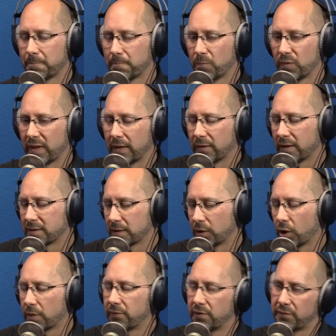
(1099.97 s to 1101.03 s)
there, there's a
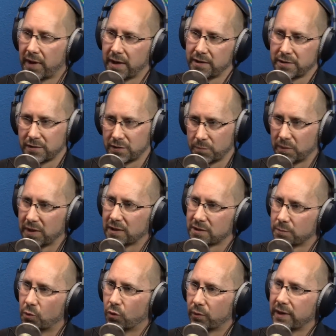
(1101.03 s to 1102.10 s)
lot of advantages to being a
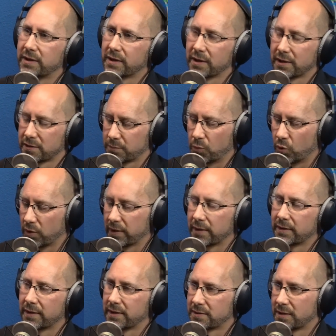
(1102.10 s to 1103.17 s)
small re- uh,
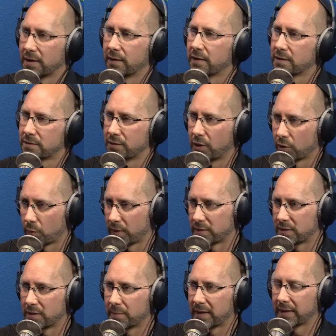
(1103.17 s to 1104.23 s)
smaller uh, seller. There's no
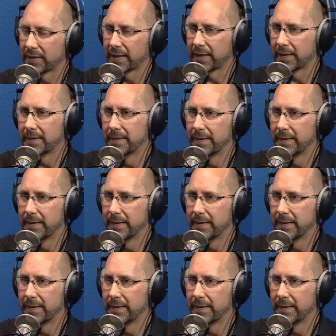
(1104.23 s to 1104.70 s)
question about that.